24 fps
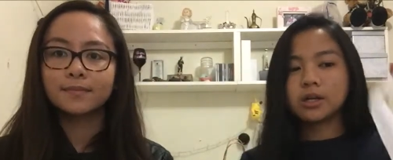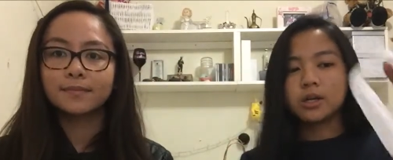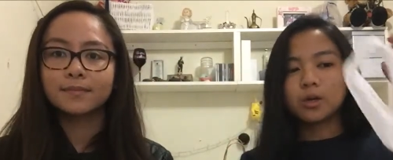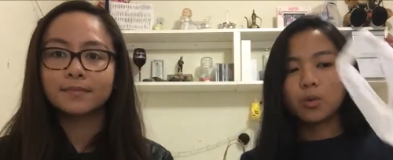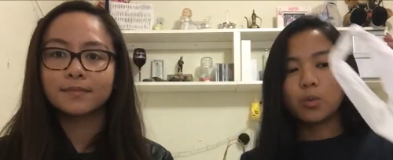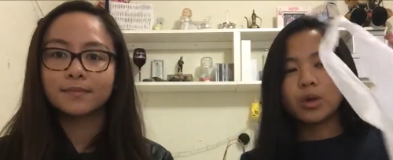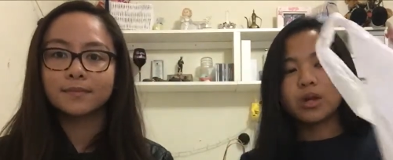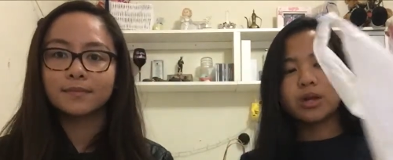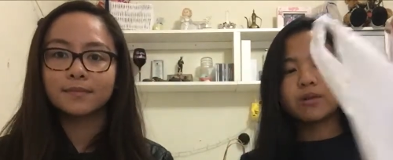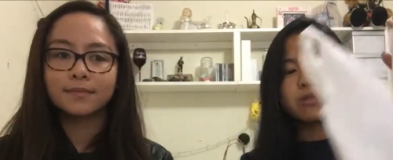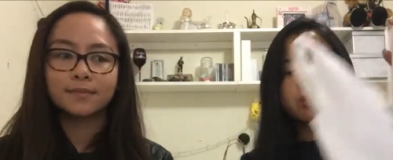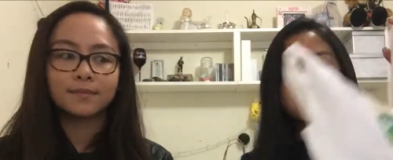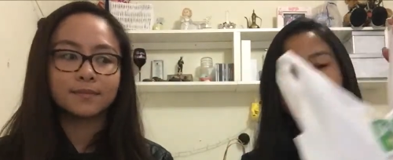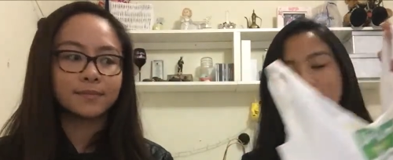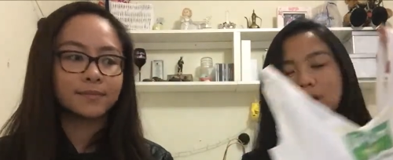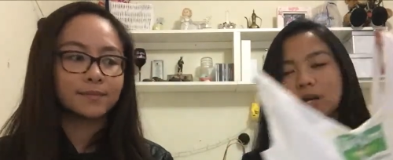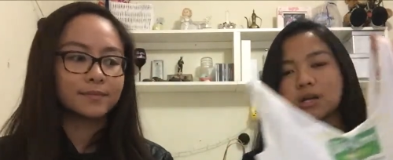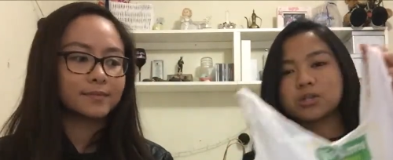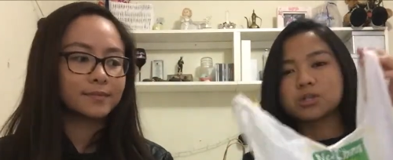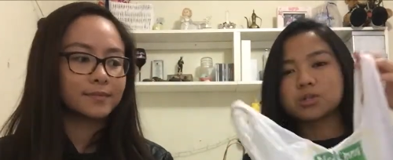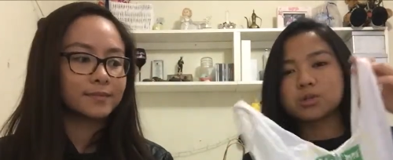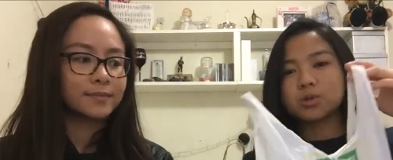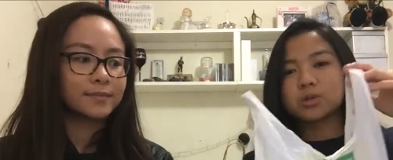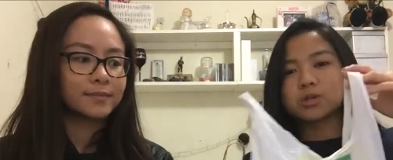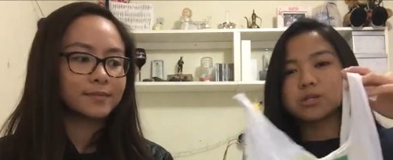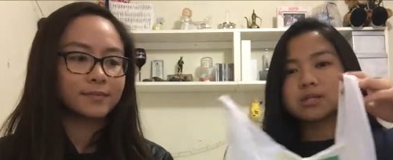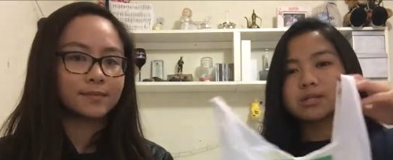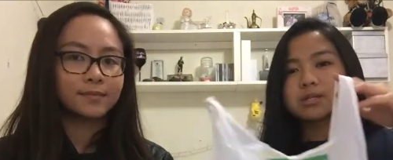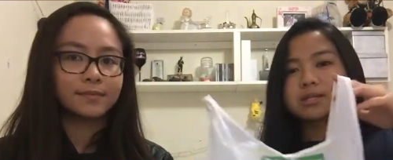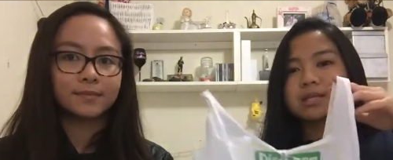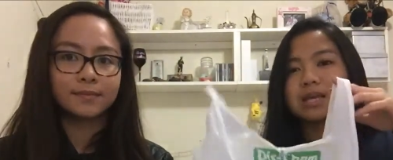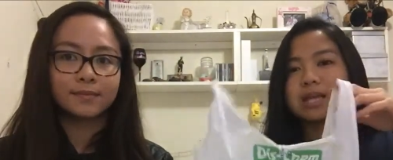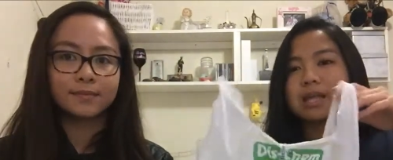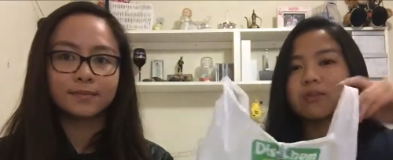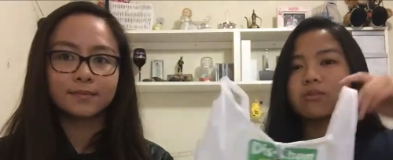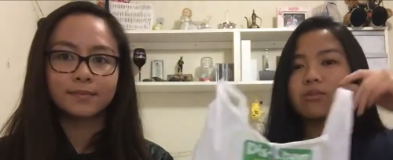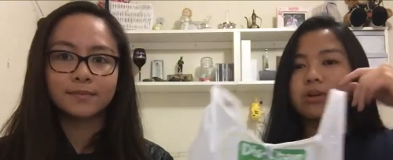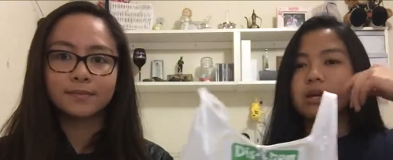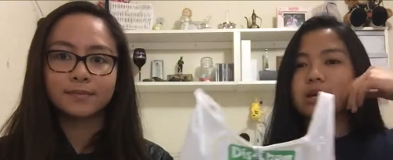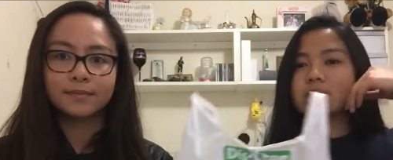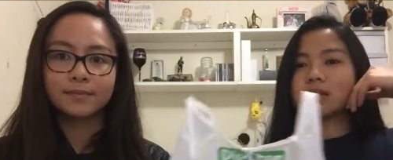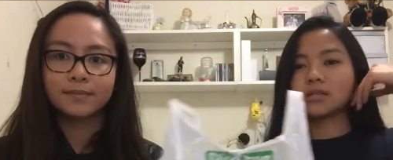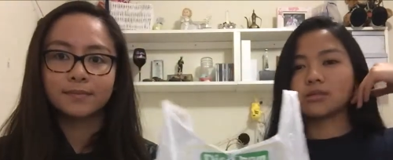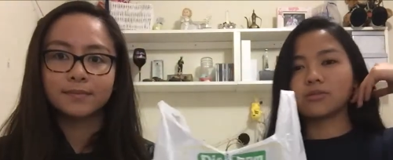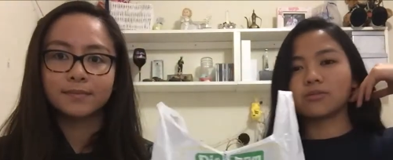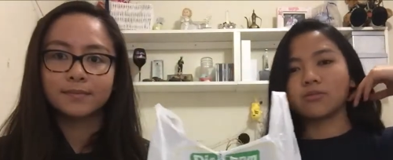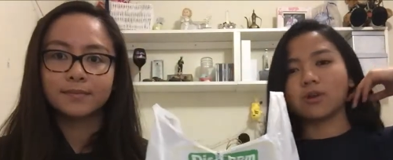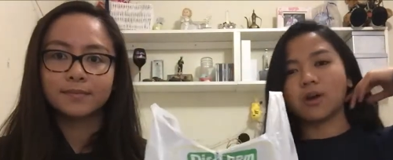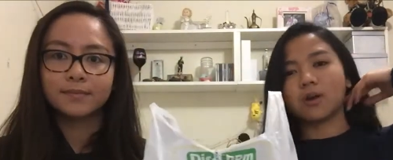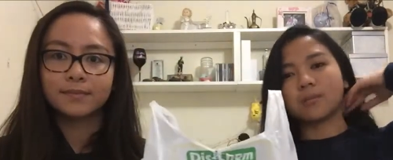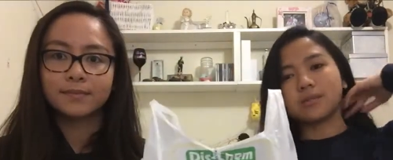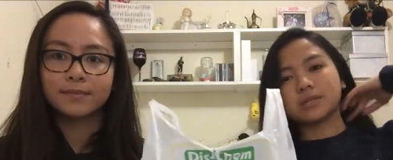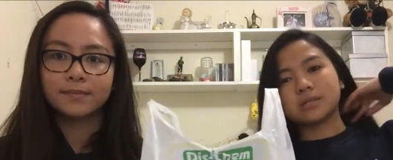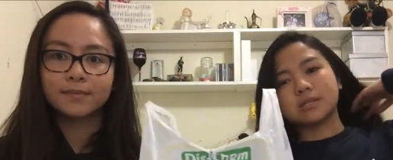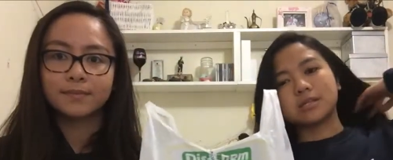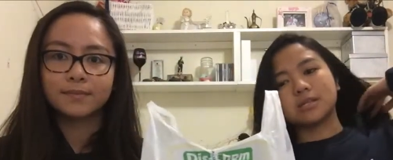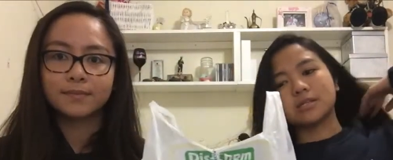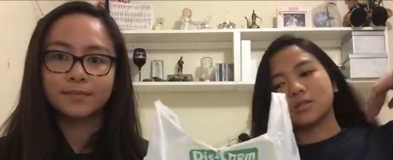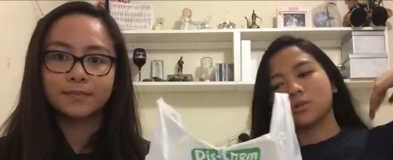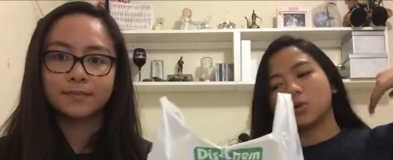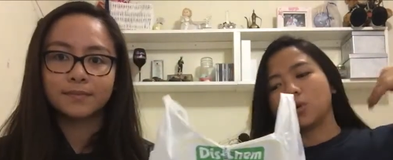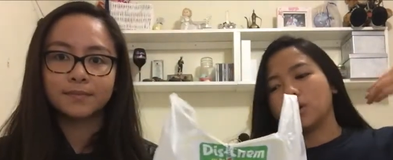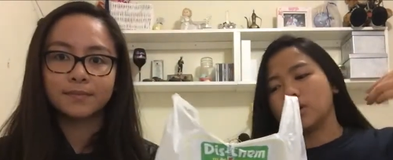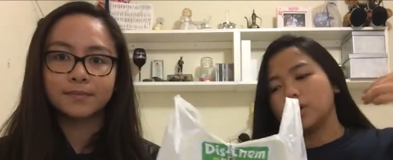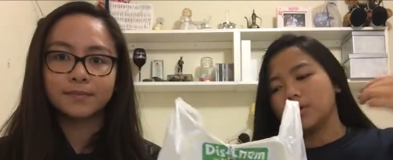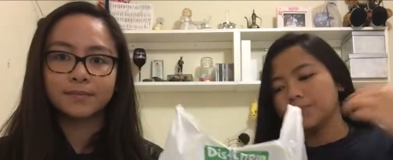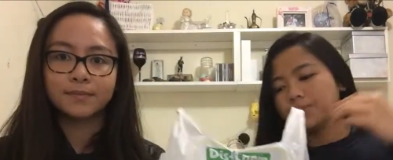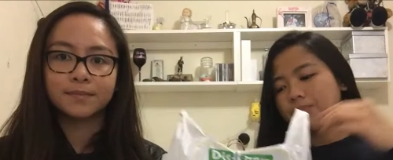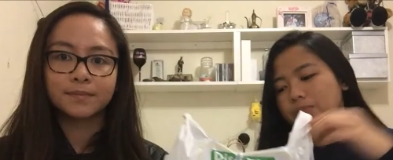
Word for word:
Speaker 1: One of the drugstores in South Africa. It's a pharmacy store.